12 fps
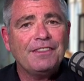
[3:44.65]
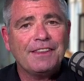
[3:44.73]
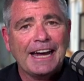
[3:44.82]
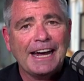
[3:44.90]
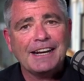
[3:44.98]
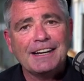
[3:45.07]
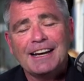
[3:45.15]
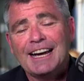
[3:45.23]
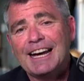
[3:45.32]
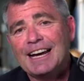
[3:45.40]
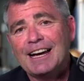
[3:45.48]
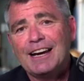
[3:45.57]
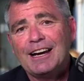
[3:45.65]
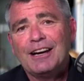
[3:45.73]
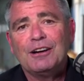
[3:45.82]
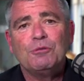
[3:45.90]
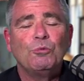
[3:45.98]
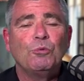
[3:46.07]
than
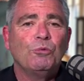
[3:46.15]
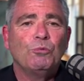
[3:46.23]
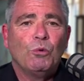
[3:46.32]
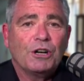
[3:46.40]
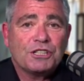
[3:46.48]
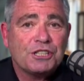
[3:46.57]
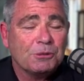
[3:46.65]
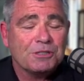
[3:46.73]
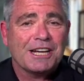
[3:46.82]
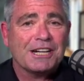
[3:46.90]
uh, what she was